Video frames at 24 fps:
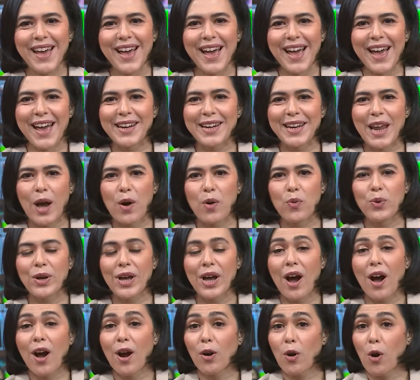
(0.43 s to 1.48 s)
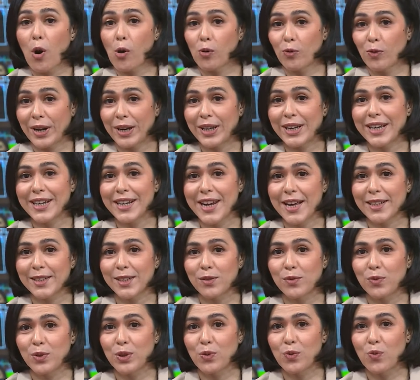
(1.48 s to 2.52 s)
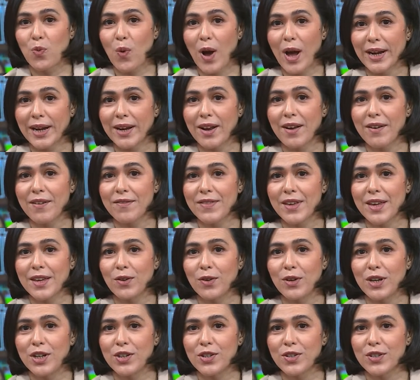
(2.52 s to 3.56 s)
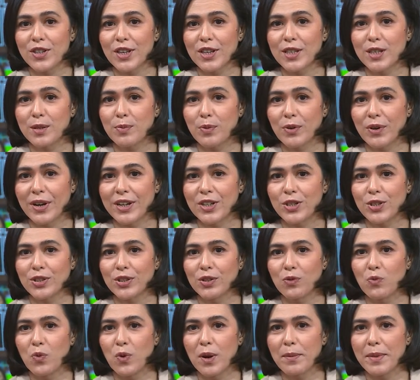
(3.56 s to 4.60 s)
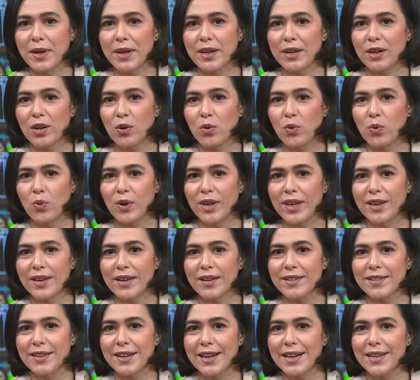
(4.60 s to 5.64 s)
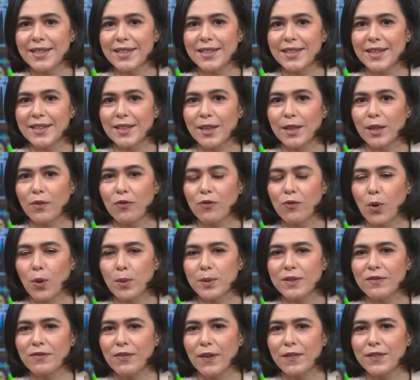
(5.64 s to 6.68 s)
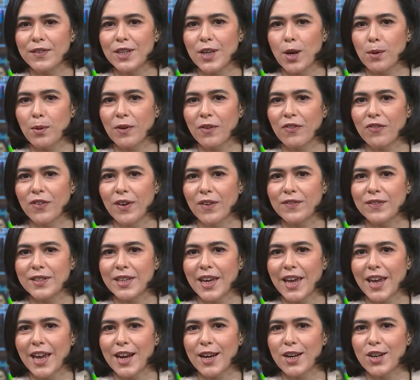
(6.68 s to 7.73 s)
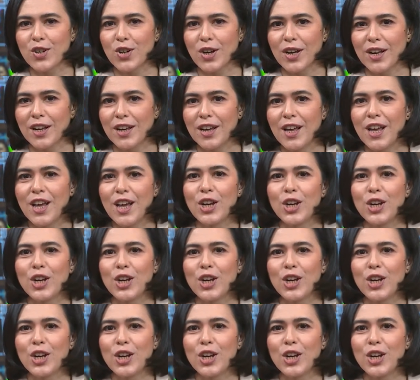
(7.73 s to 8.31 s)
And now we are already connected with one of the Indonesia's inspirational women who is listed in the Forbes 50 over 50 Asia,